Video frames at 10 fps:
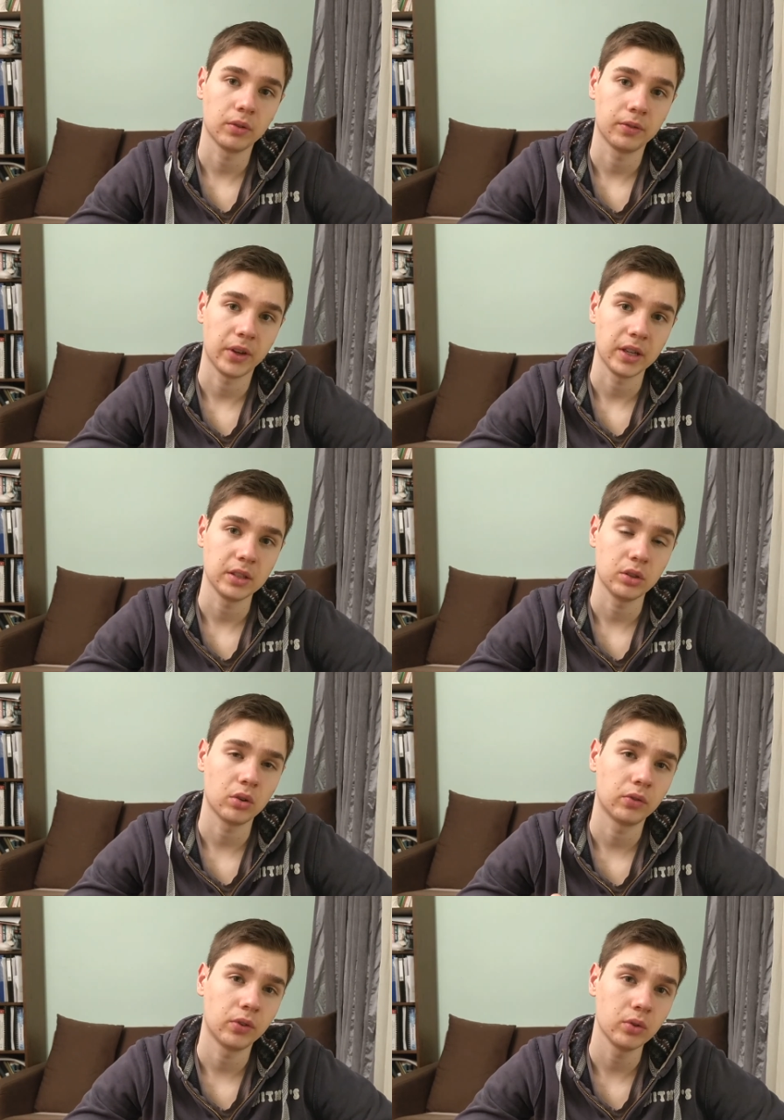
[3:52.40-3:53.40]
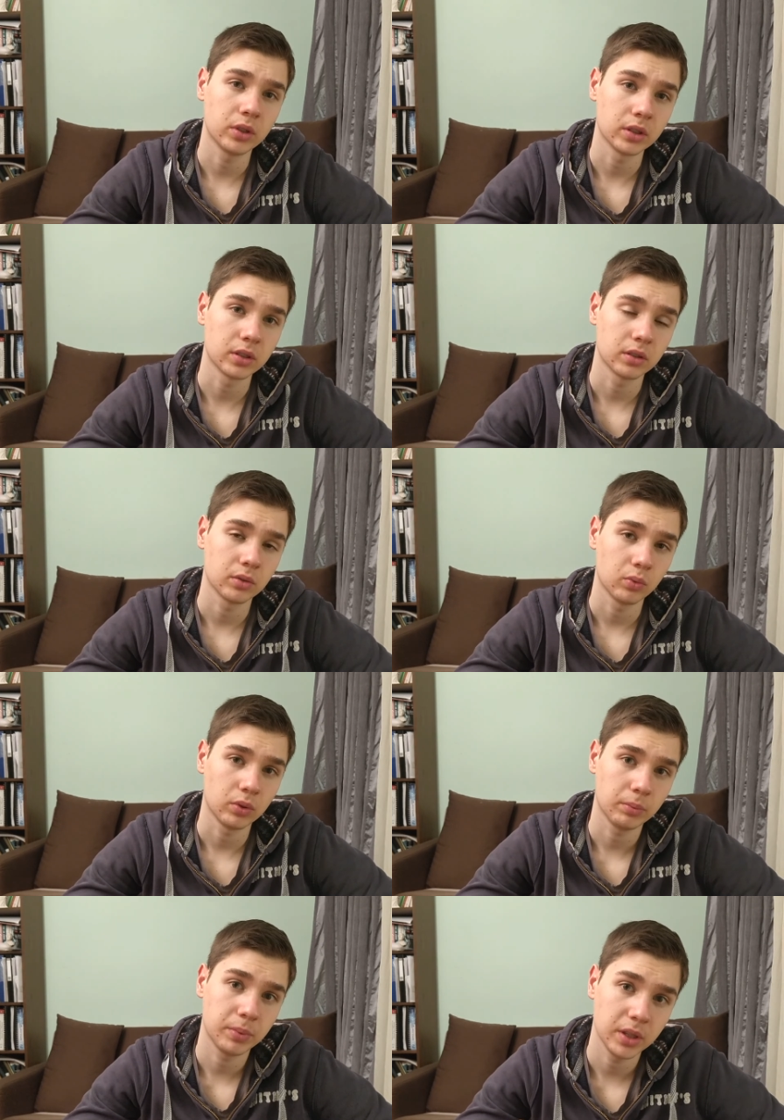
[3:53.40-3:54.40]
phase, your focus
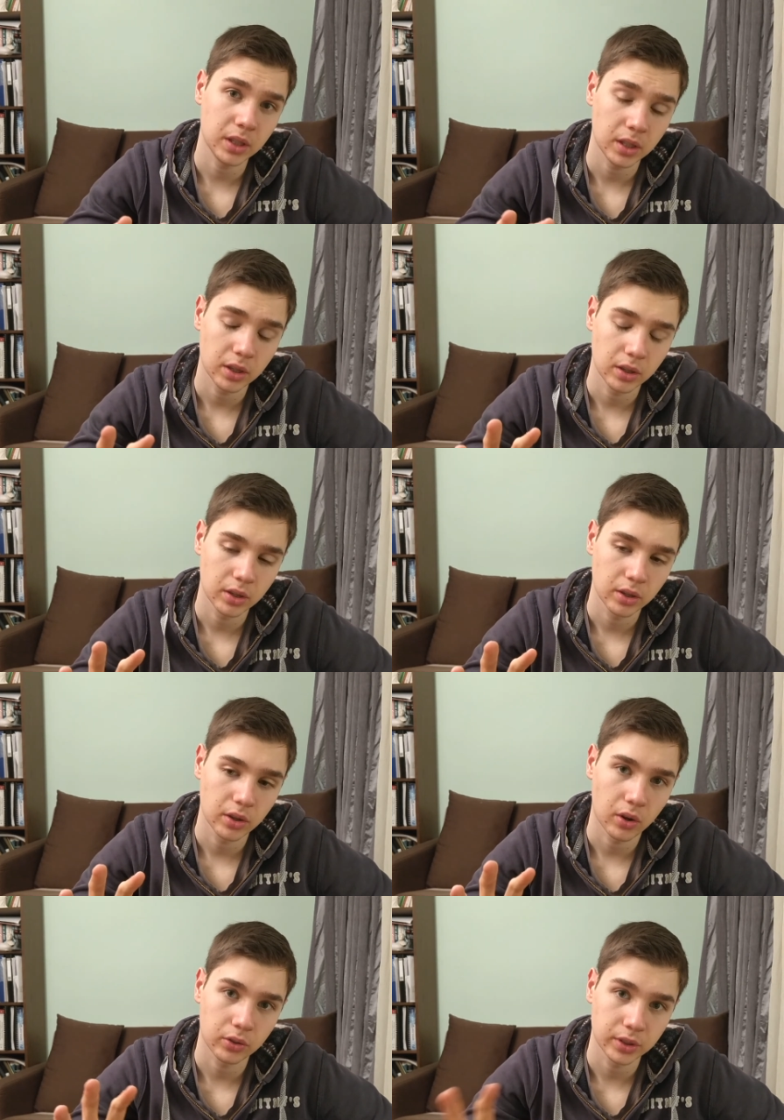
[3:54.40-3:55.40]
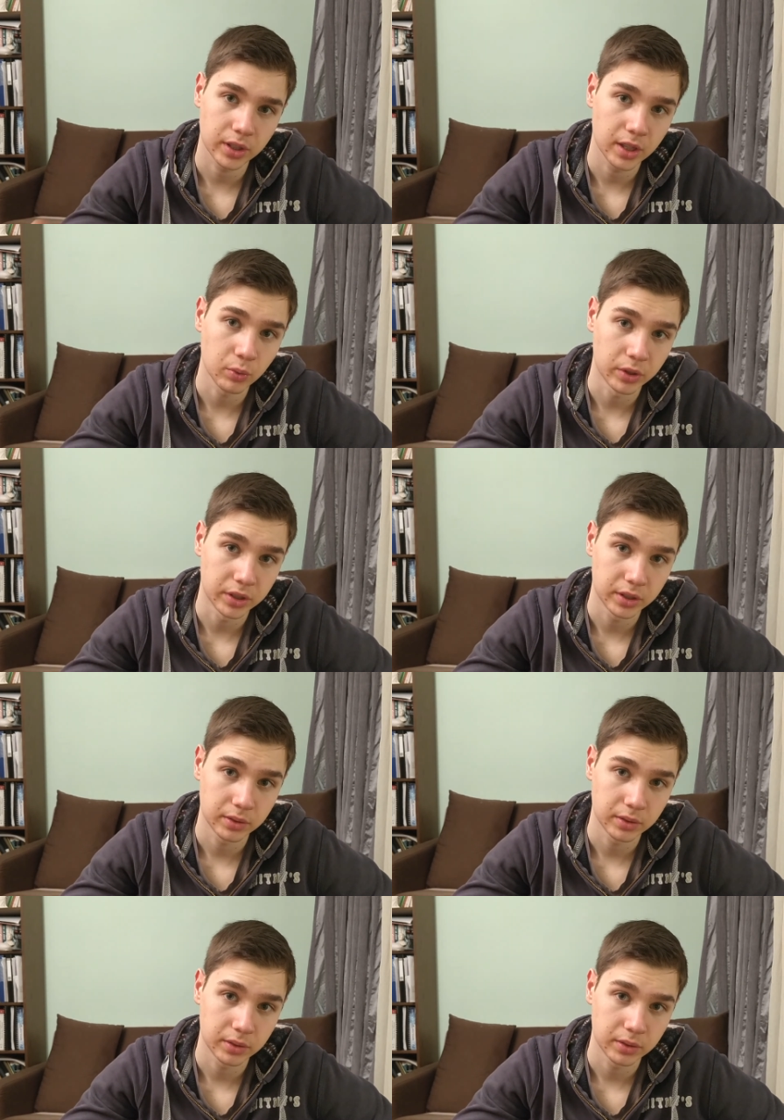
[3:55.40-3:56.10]
will be on the keywords.